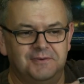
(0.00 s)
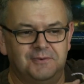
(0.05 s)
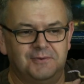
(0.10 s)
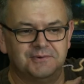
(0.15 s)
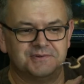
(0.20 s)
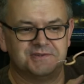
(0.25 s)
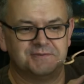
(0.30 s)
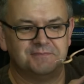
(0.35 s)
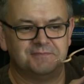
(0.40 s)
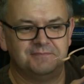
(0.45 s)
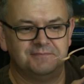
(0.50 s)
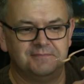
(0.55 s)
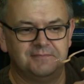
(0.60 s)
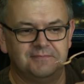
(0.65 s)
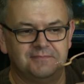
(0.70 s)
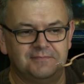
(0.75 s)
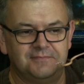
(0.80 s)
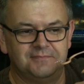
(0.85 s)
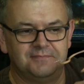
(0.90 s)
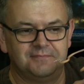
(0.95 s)
Awesome.
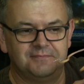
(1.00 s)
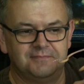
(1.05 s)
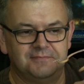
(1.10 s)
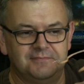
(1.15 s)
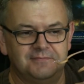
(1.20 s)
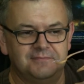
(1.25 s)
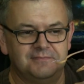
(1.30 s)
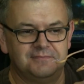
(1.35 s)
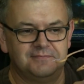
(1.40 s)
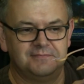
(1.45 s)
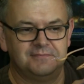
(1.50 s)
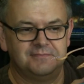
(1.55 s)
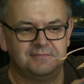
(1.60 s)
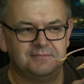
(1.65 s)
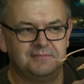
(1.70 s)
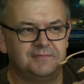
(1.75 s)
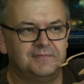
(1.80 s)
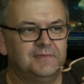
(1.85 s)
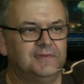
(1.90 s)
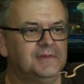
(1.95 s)
So good.
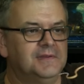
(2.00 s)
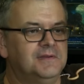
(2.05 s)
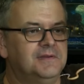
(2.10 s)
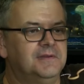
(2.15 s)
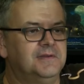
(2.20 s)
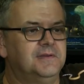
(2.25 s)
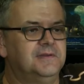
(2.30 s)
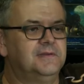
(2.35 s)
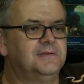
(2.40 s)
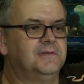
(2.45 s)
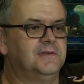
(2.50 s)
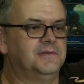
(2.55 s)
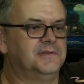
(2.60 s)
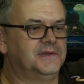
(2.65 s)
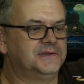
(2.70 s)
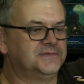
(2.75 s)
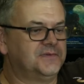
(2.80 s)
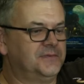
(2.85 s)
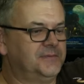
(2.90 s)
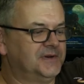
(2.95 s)
Uh,
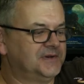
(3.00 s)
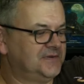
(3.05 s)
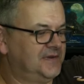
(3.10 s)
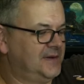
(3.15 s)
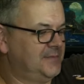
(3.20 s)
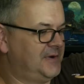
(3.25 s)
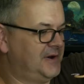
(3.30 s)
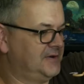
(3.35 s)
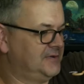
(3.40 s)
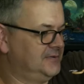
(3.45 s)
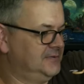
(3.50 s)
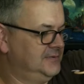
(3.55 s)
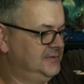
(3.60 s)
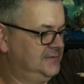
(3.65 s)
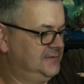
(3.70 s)
thanks very much for that, Michael.